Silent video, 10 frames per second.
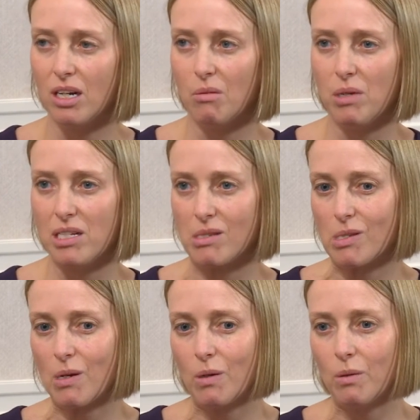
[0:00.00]
And
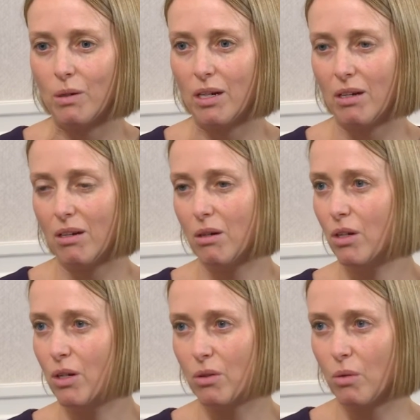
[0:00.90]
so,
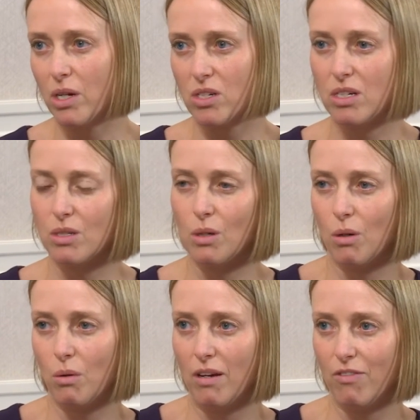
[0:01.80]
you know, the question is,
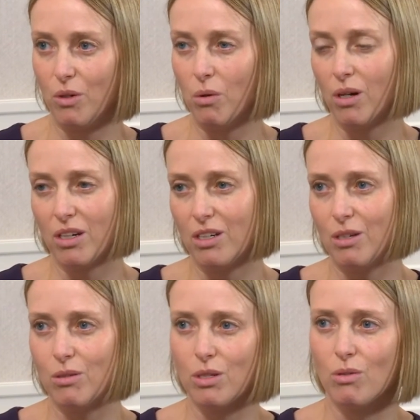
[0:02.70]
if you are going
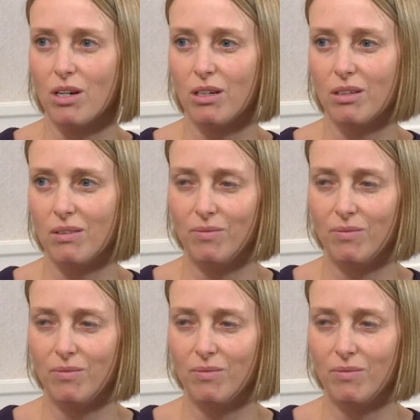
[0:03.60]
to use the drug,